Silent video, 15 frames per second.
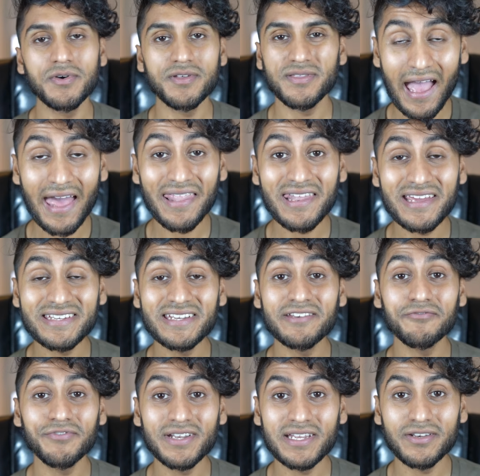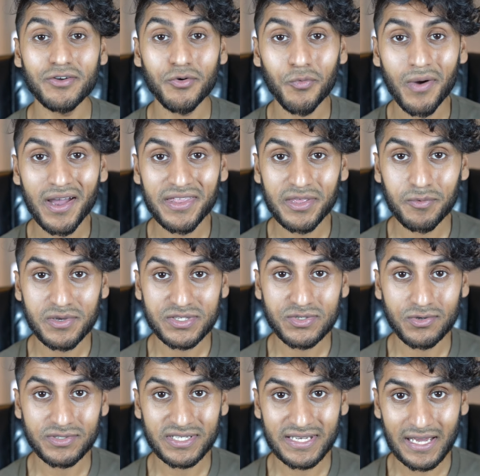worth, and I didn't really know why they were
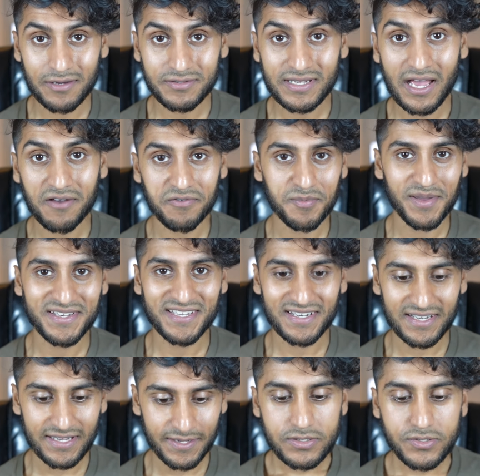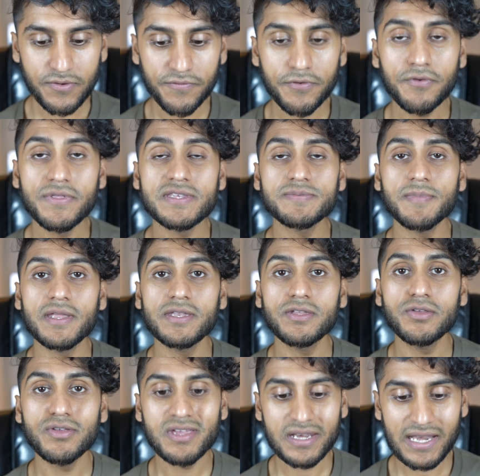sorted out alphabetically. So through this menu,
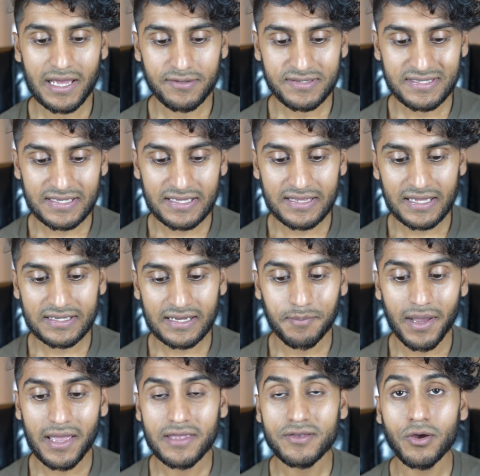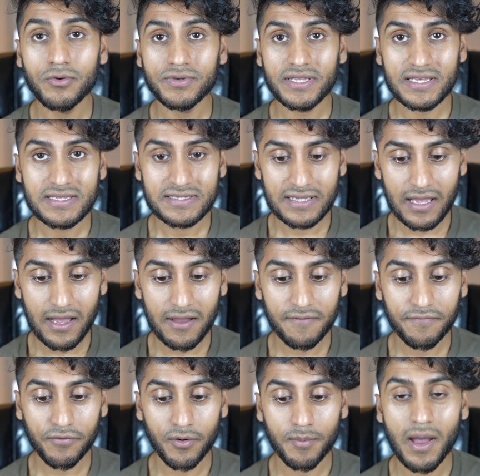you can now see that my holdings are
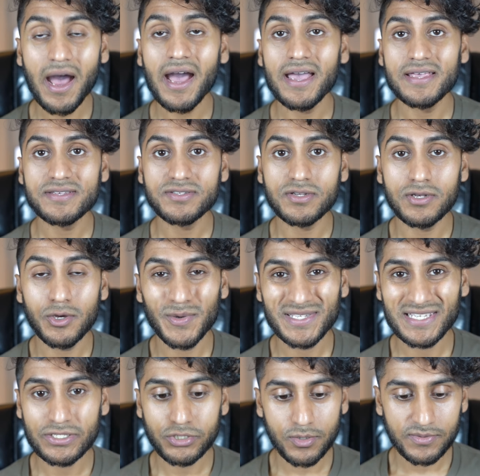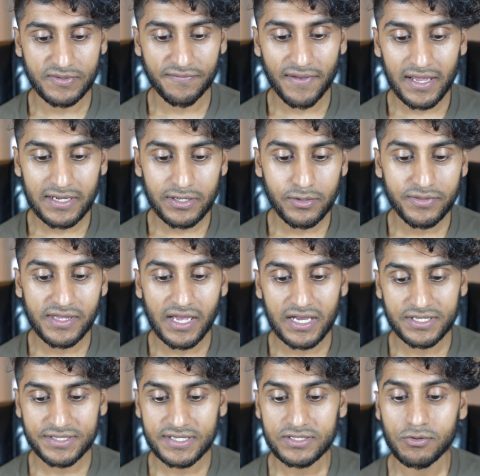from highest to lowest in terms of value, the
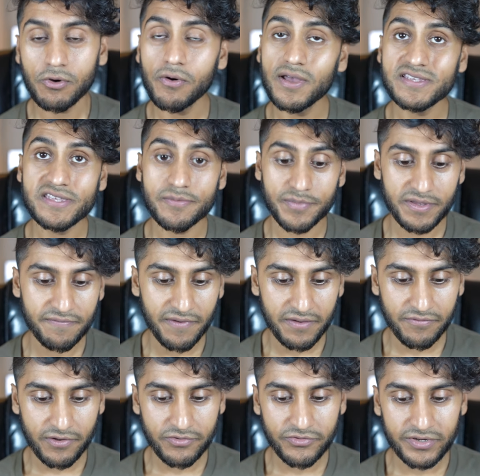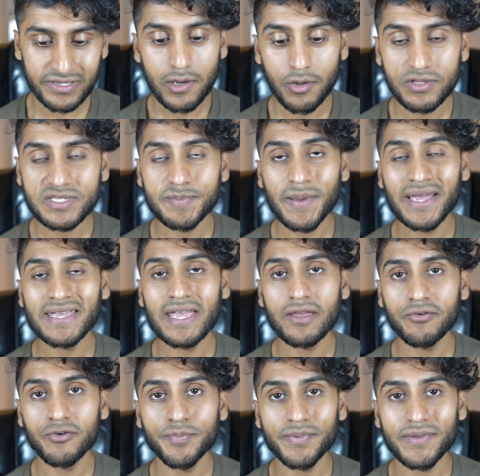iShares Core S&P 500, Lloyds Banking
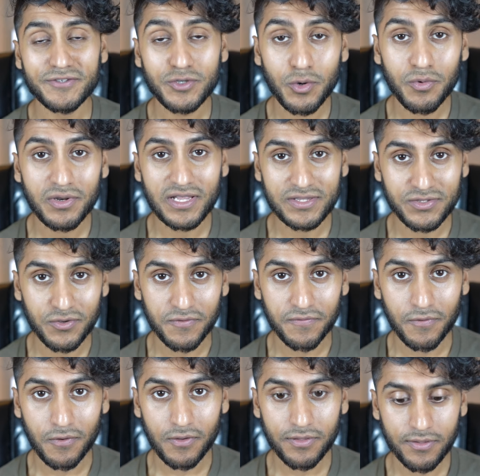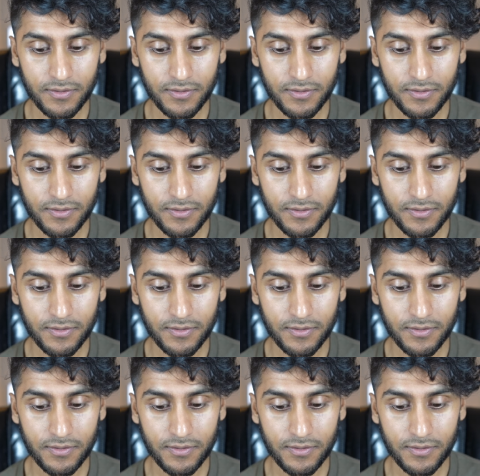Group, so on and so forth.